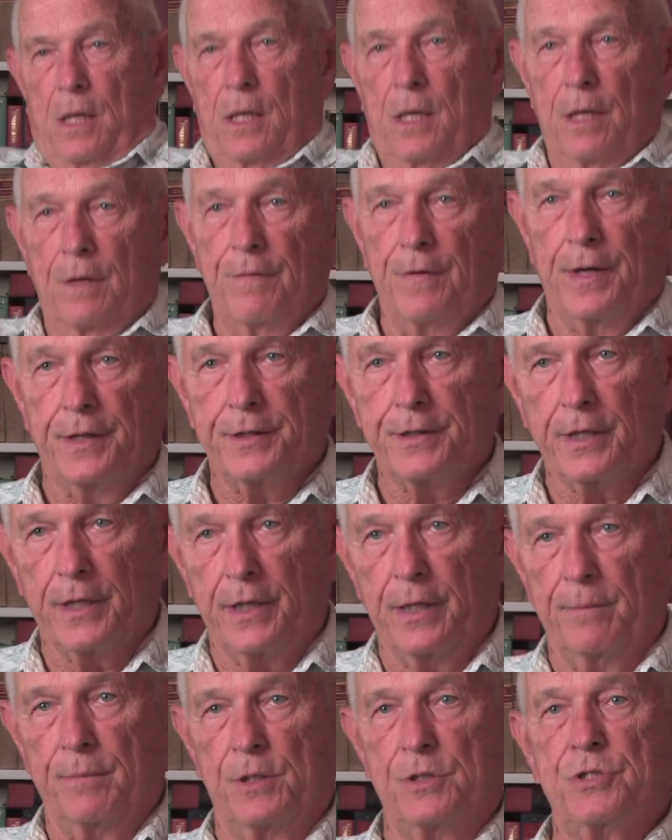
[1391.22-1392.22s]
they
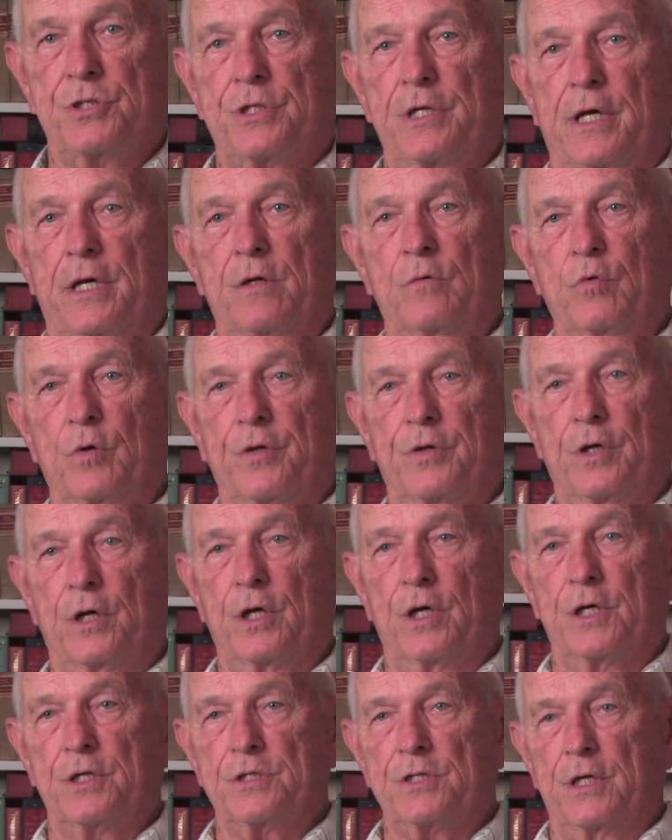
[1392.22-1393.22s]
came and stayed with
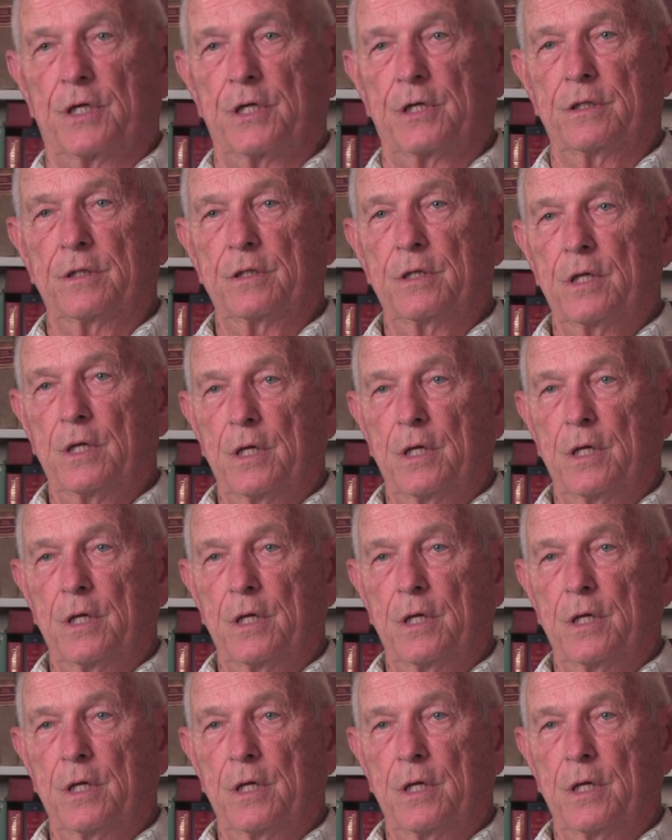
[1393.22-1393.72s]
us, and